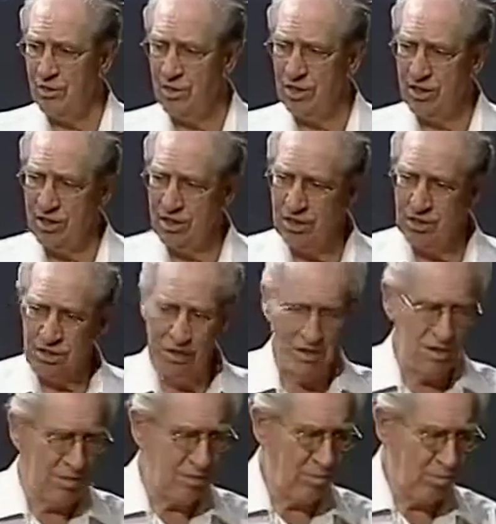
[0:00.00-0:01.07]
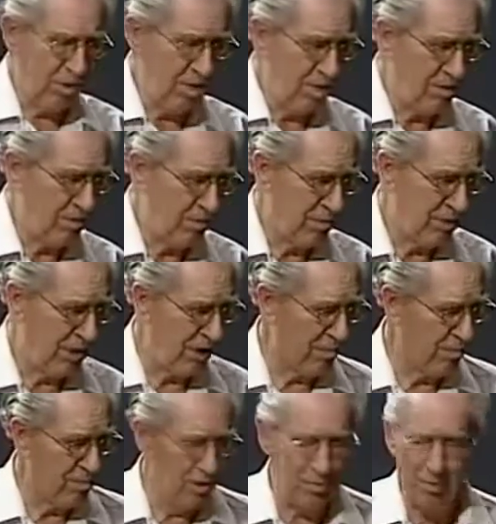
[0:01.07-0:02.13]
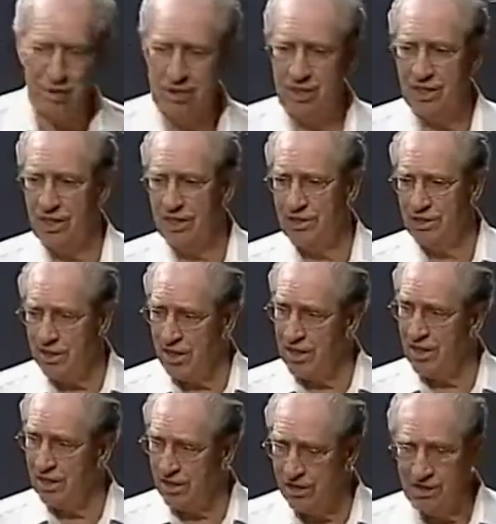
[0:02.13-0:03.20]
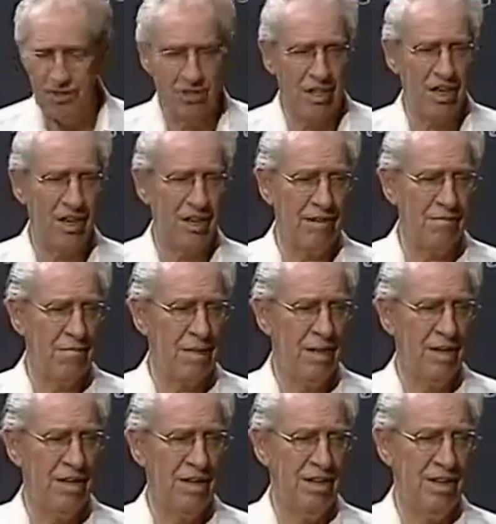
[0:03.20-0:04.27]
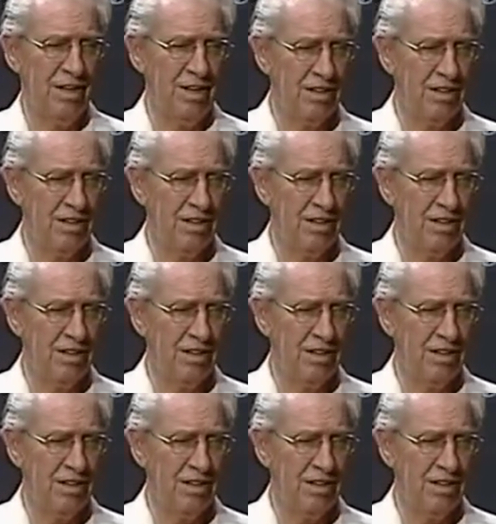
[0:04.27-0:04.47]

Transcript: what these prayer type people in Isaiah are saying. And